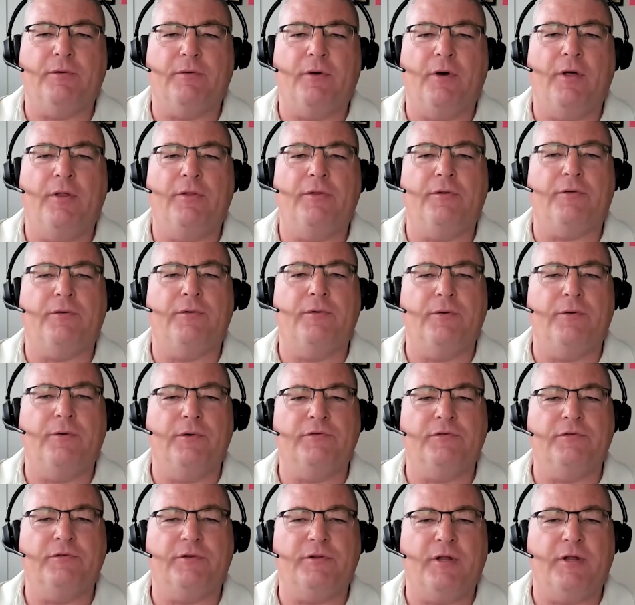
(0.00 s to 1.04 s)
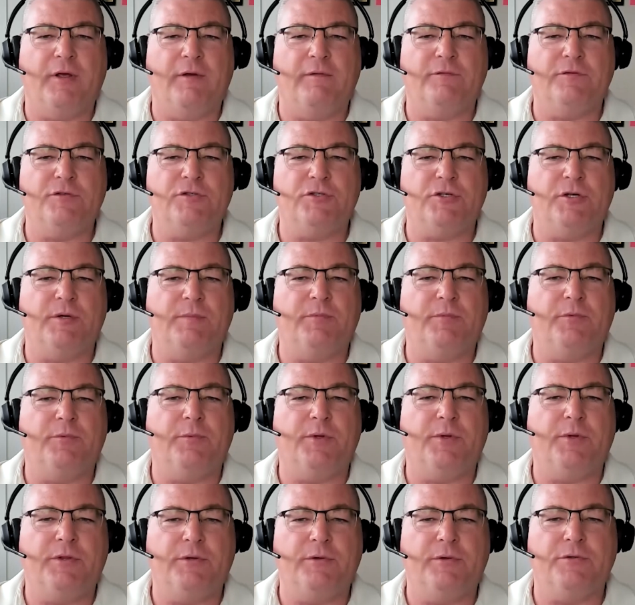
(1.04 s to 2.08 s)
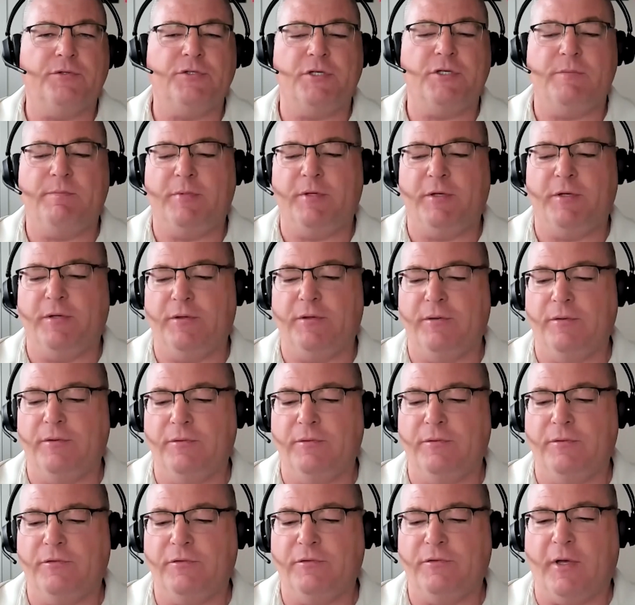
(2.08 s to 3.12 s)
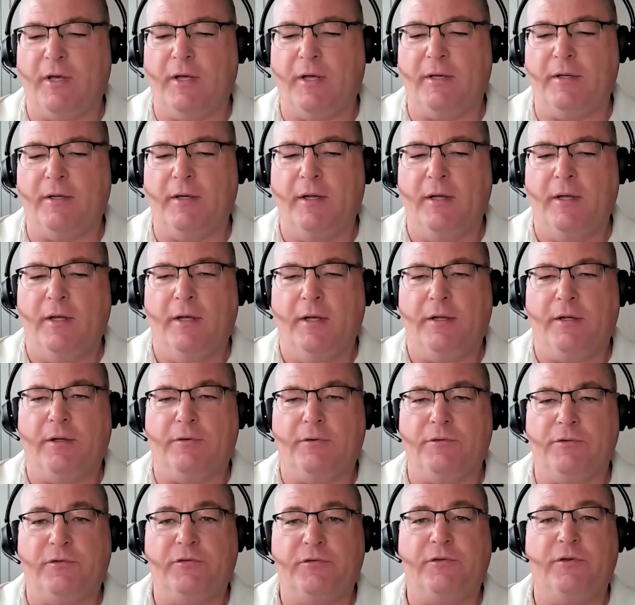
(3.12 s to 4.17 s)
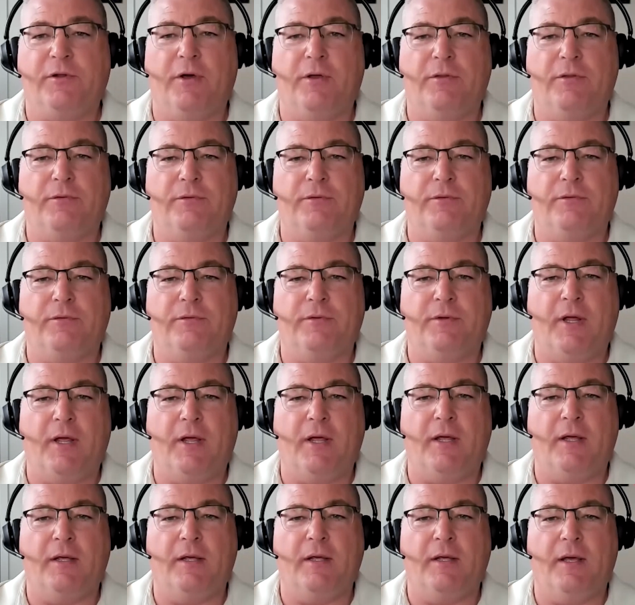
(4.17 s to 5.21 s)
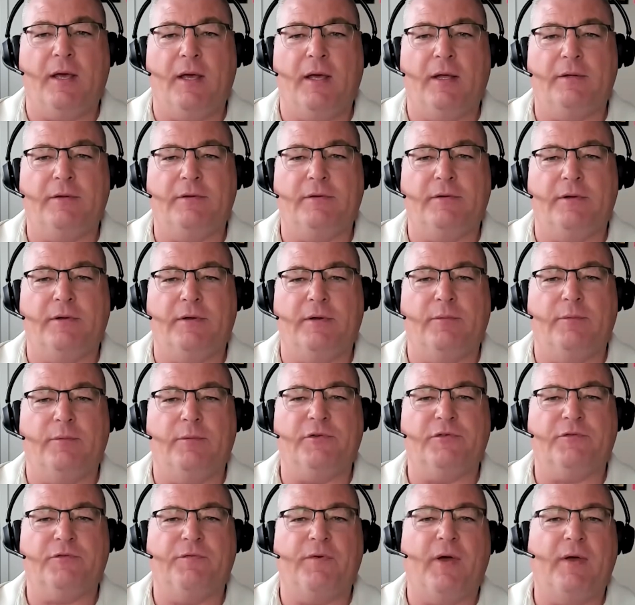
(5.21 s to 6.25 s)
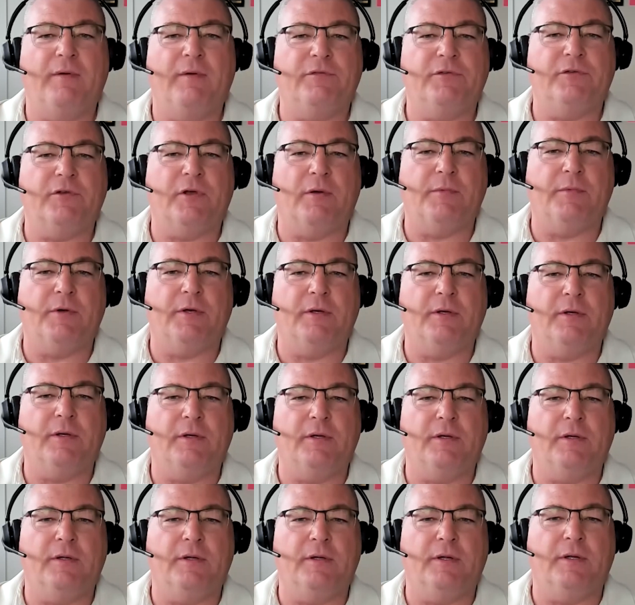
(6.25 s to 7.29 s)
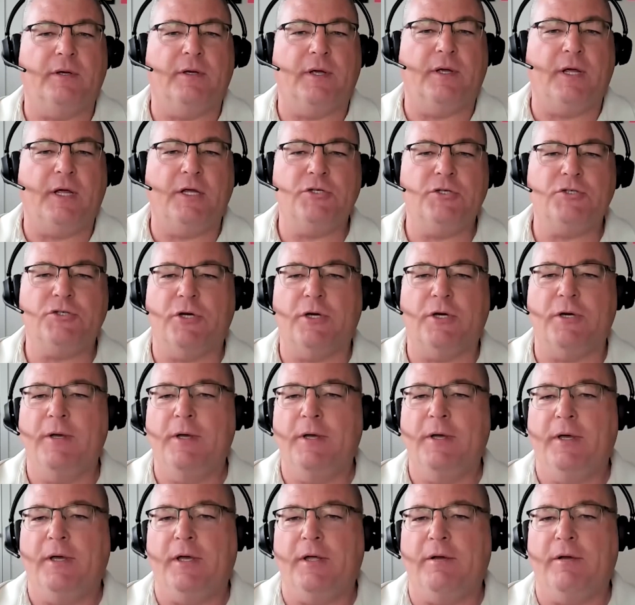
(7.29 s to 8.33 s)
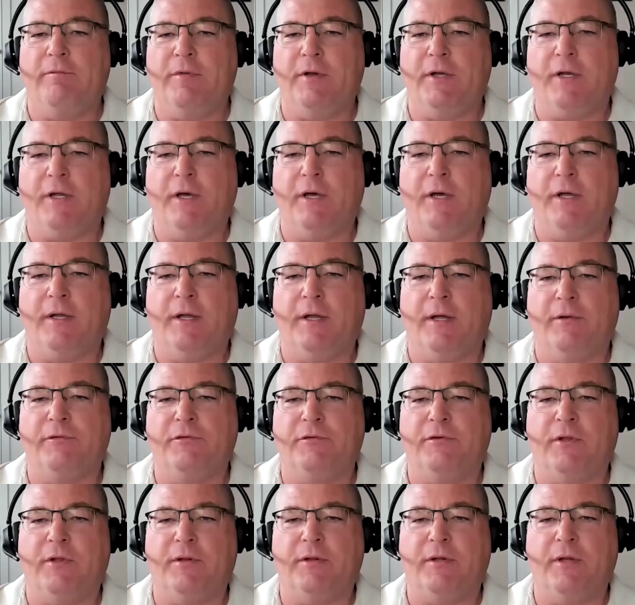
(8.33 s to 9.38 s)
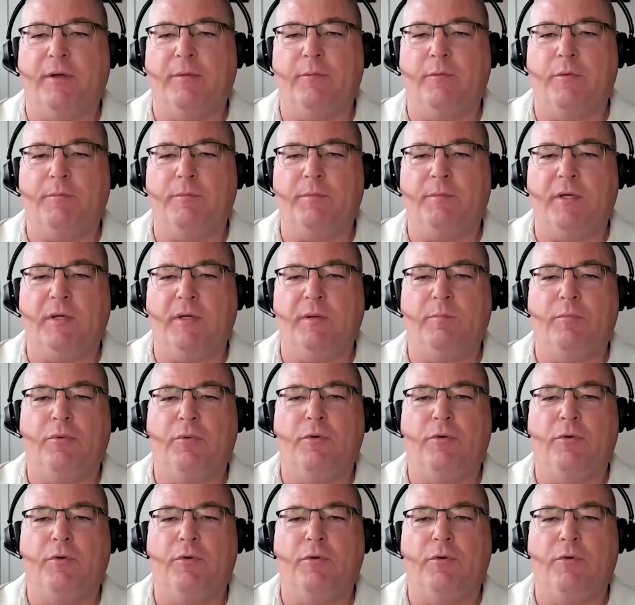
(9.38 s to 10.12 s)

all the cores that they've shipped with their GPUs. And, just the other day at RISC-V Summit in Asia, NVIDIA announced that they will be